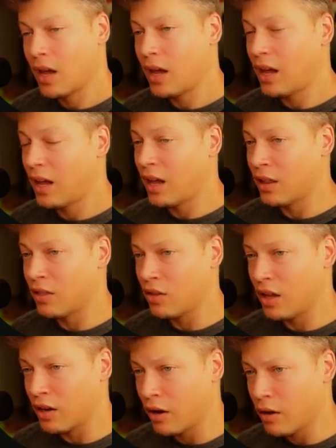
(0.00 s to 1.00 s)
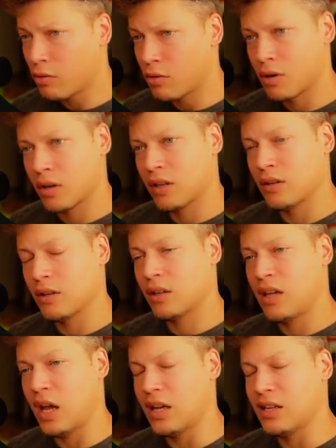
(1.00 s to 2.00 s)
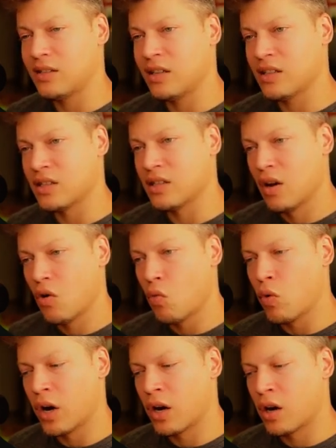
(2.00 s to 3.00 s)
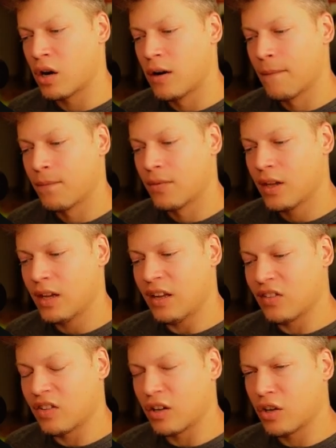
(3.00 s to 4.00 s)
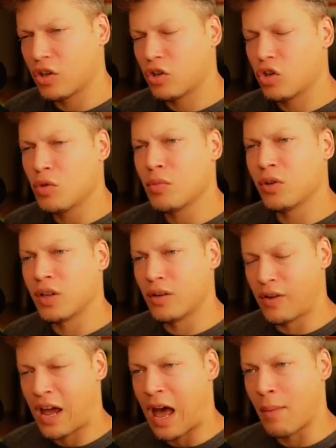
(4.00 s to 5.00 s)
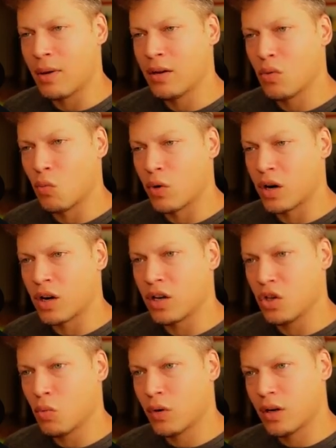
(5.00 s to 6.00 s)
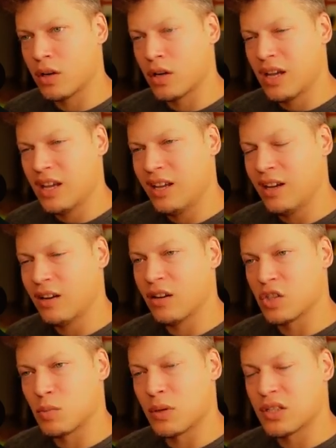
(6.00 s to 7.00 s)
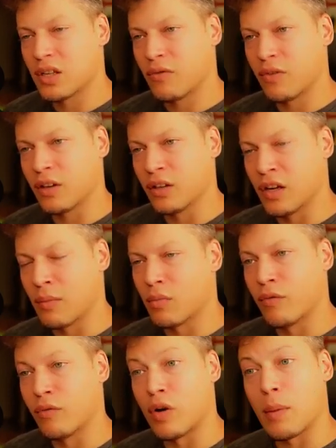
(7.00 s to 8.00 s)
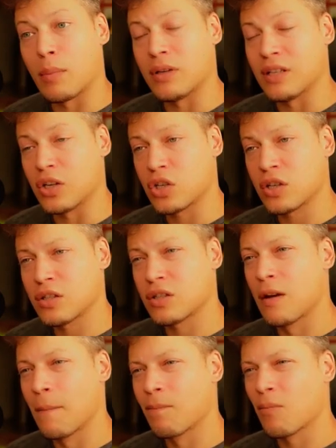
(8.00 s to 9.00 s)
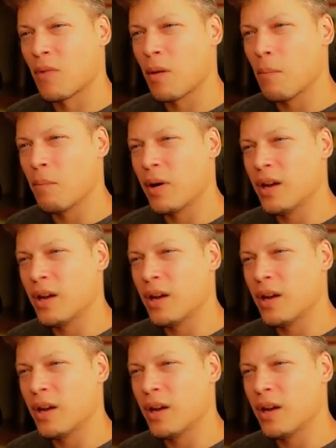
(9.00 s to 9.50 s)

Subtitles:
And another case is where it's a cumulative habit where you want to hit a specific number of repetitions, but